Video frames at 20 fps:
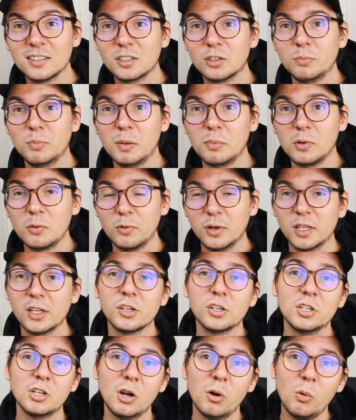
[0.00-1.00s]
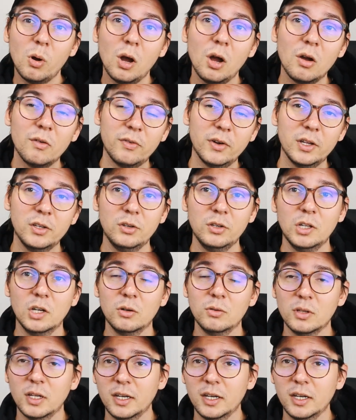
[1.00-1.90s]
So people want to show off and, you know,